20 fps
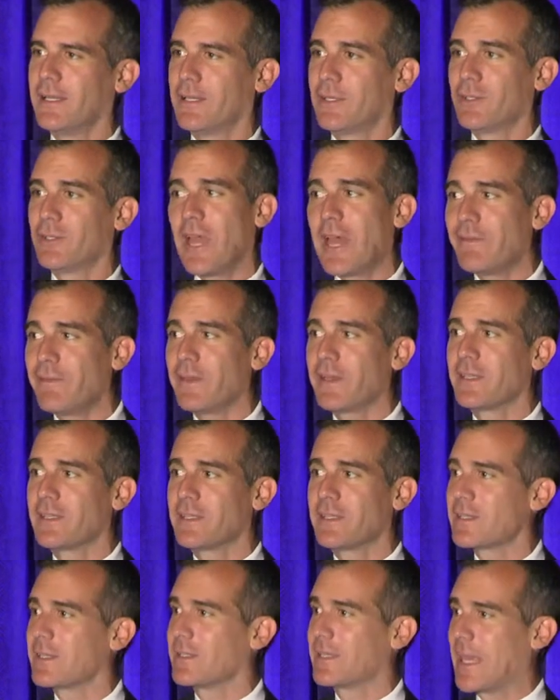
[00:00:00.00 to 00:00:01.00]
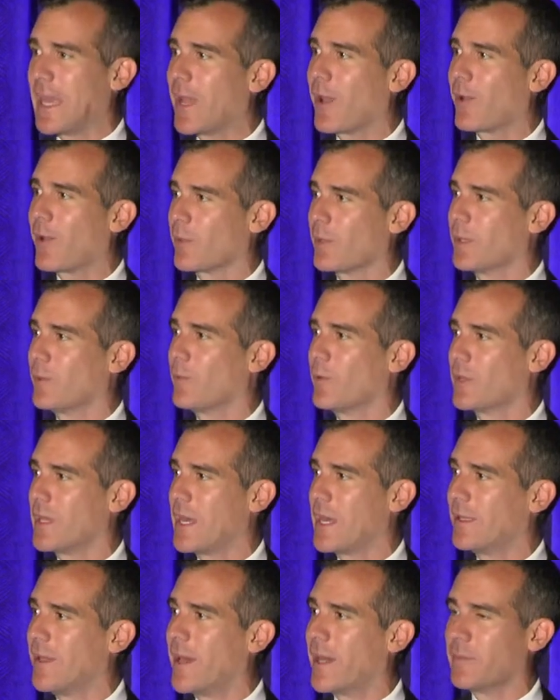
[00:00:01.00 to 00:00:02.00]
traffic doesn't care really where
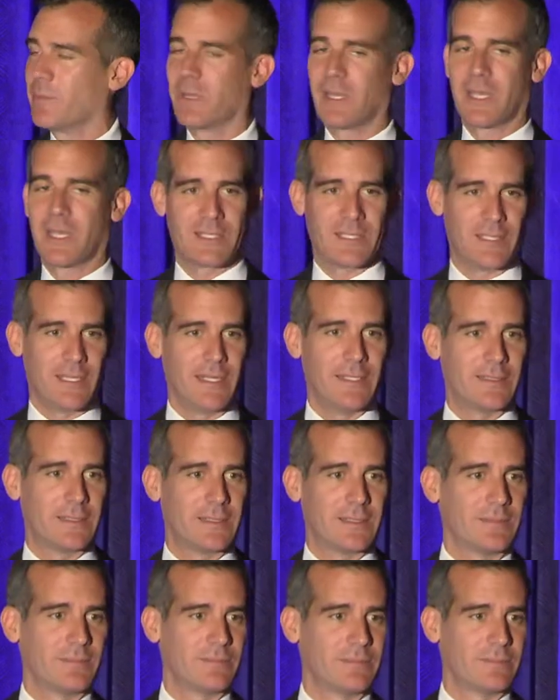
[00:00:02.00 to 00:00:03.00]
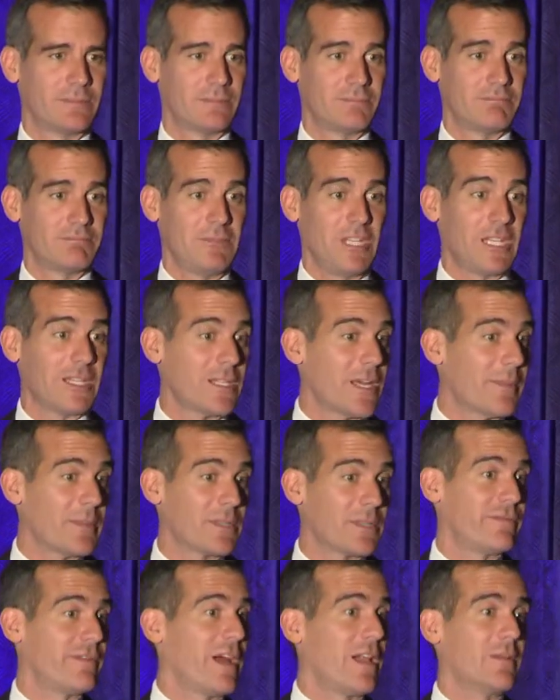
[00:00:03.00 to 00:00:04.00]
that line begins and ends.
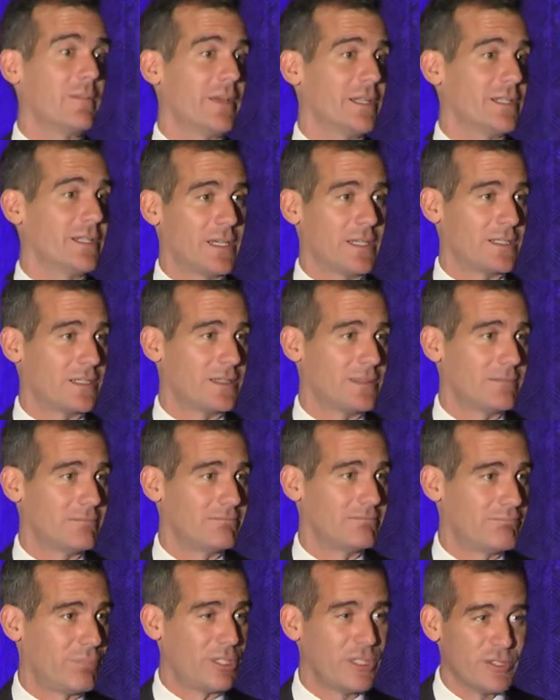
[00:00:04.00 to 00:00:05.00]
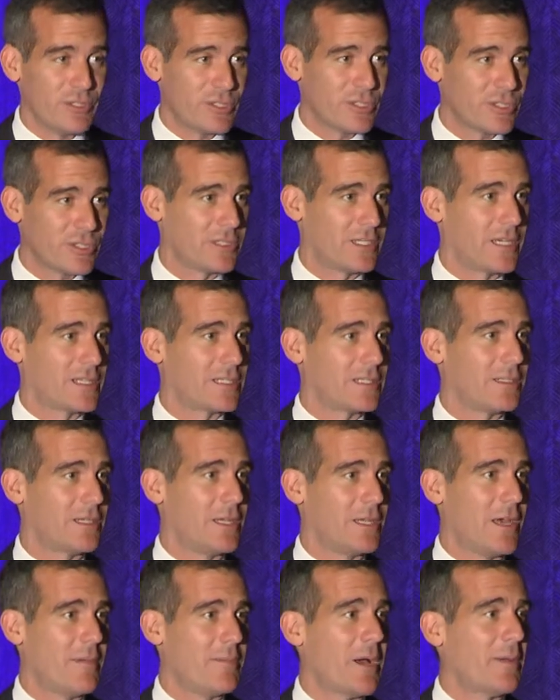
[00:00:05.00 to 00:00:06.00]
Economic development doesn't. Pollution
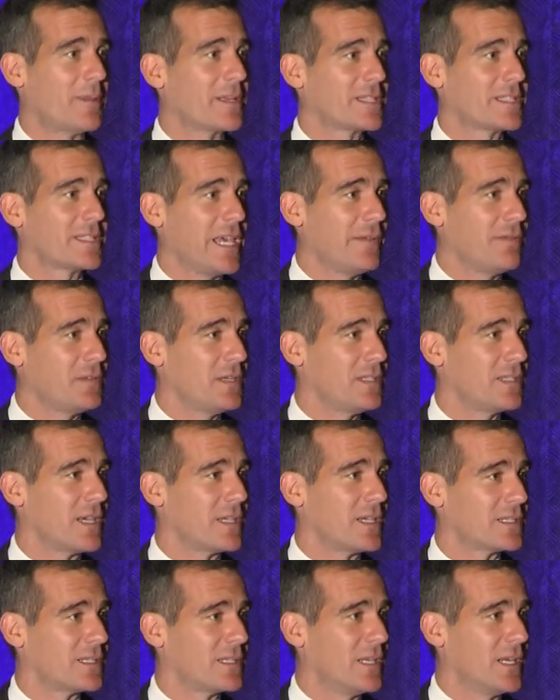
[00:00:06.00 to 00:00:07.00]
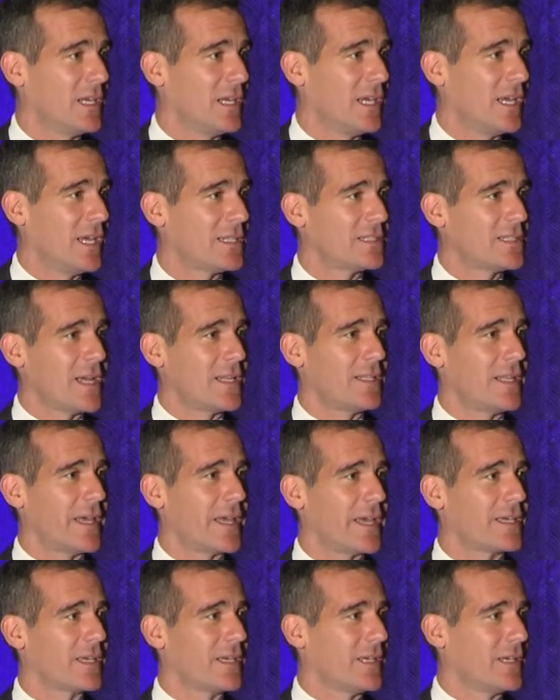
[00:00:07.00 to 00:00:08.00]
doesn't. Public safety doesn't. It's not
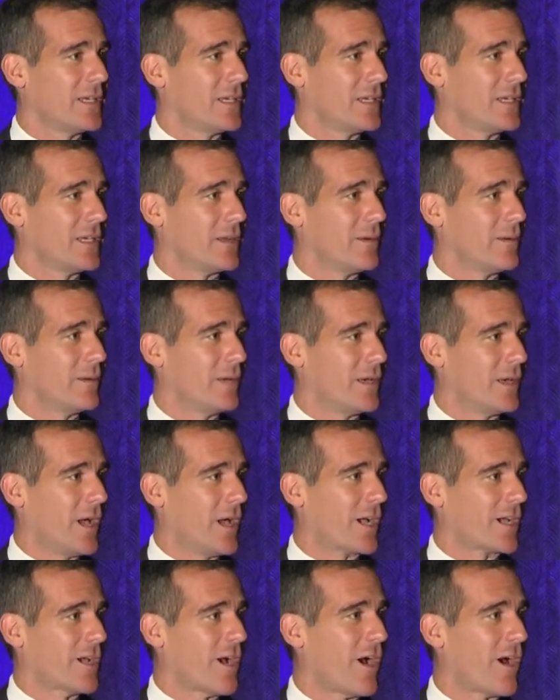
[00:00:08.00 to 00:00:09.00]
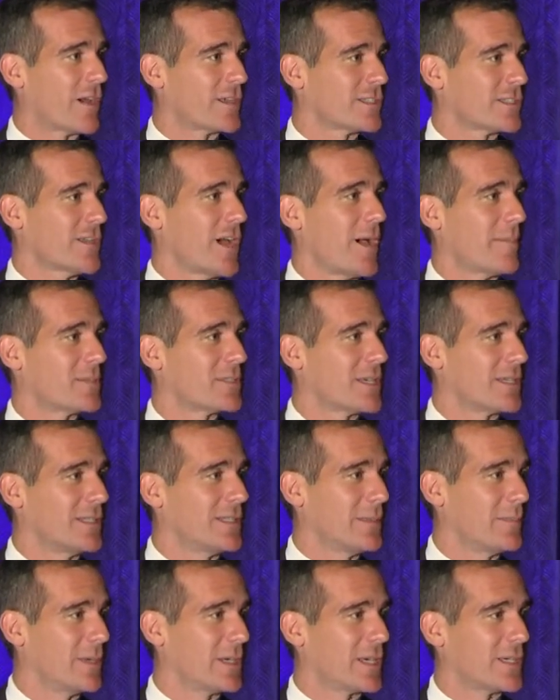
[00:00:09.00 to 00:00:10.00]
like, you know, a car stops
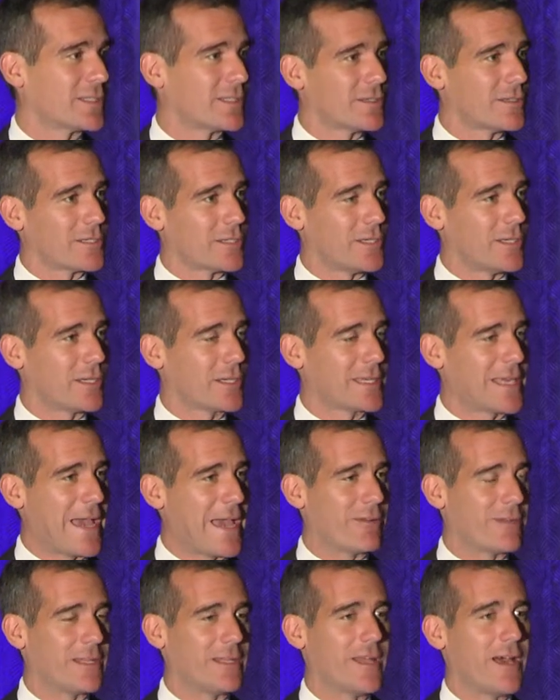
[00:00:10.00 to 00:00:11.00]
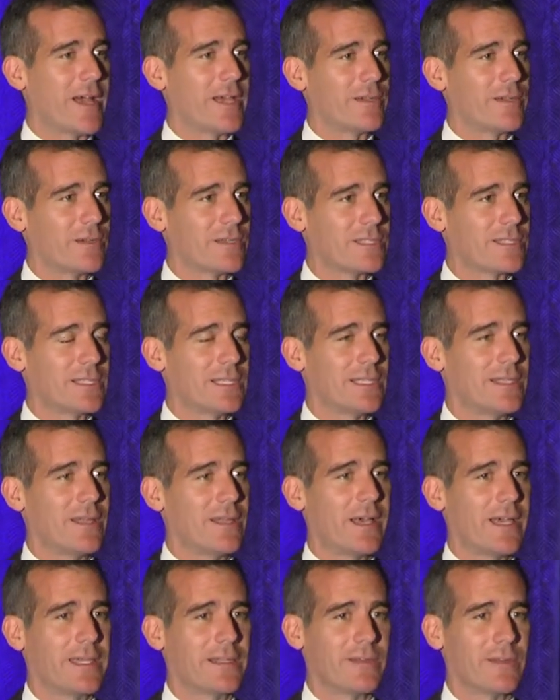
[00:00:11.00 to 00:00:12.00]
suddenly because there's a county line or a city
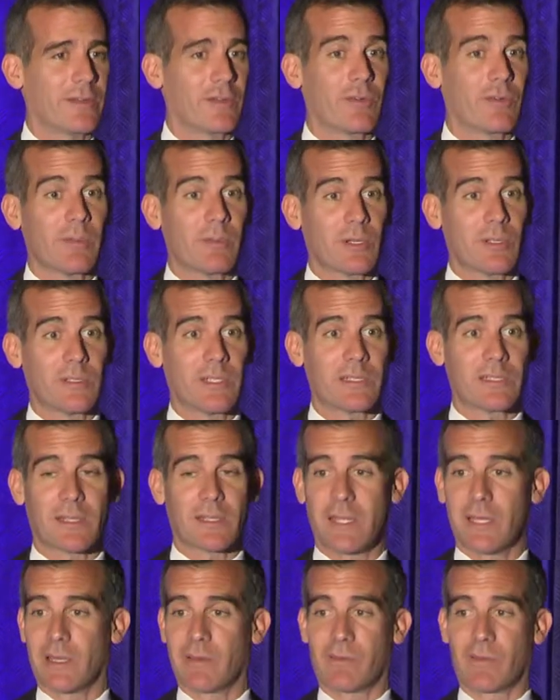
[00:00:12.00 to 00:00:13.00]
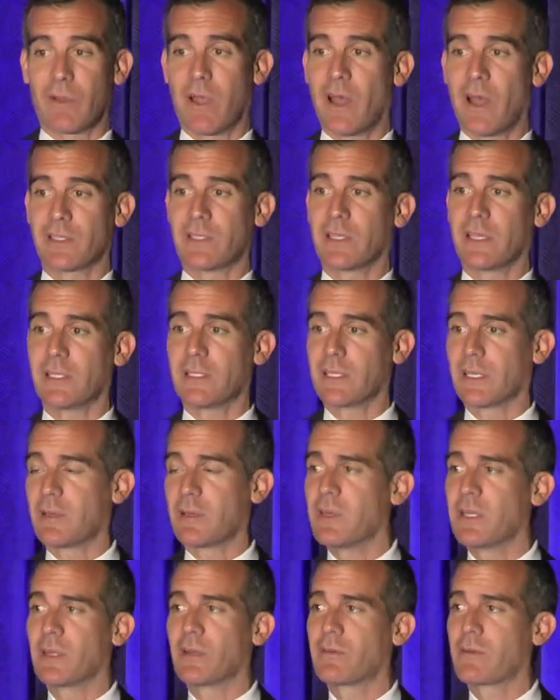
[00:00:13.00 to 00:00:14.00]
line, or a criminal doesn't think of crossing it to
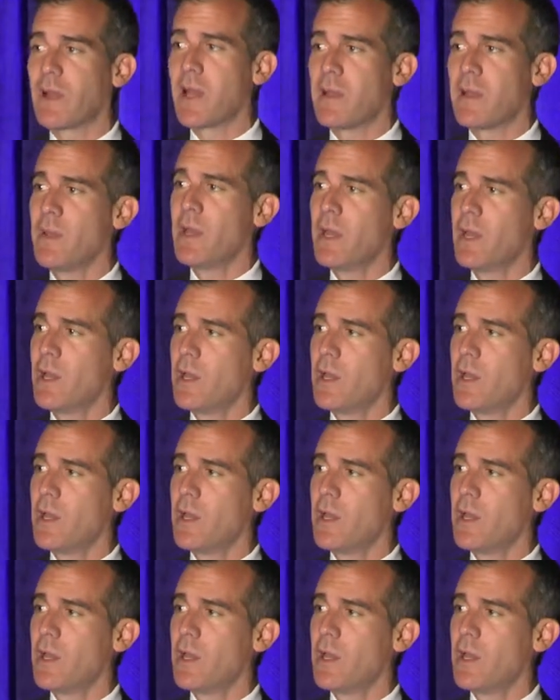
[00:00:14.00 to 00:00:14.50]
commit a crime.